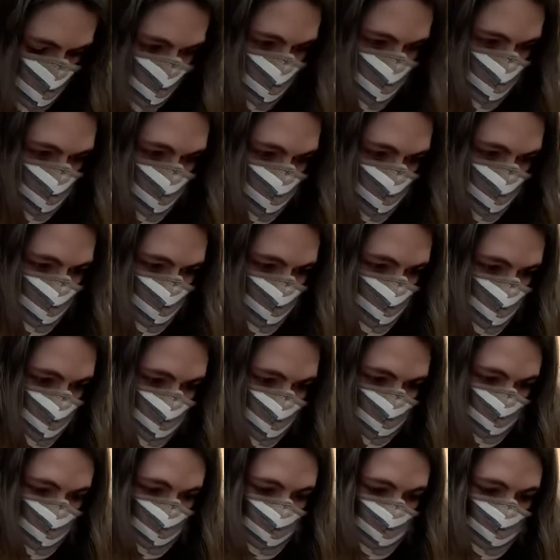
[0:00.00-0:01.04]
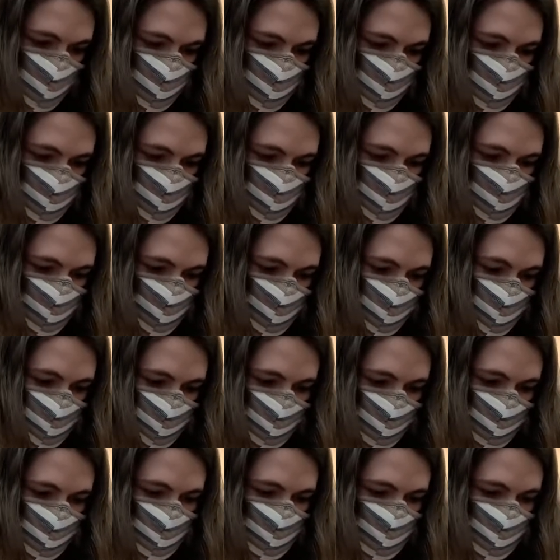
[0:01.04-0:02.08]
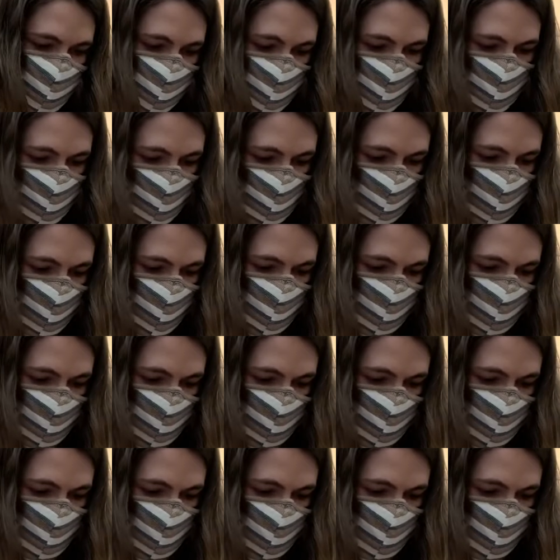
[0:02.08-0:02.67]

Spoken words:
I also lost a piece of tissue paper. There we go.